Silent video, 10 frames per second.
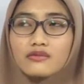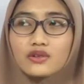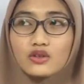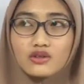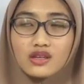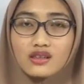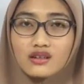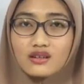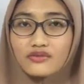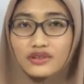using
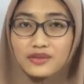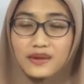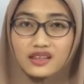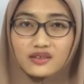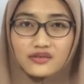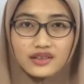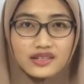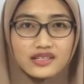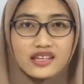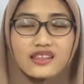the first method
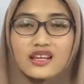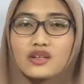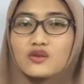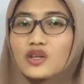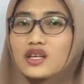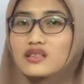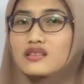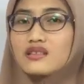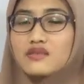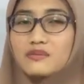first, and then we
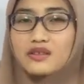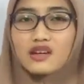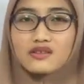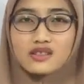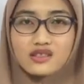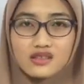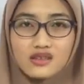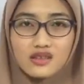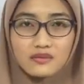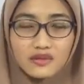can pronounce
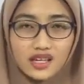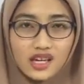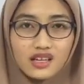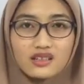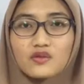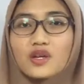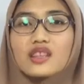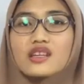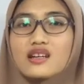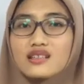them again
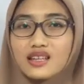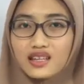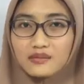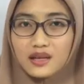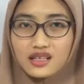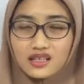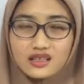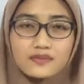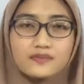with the second method.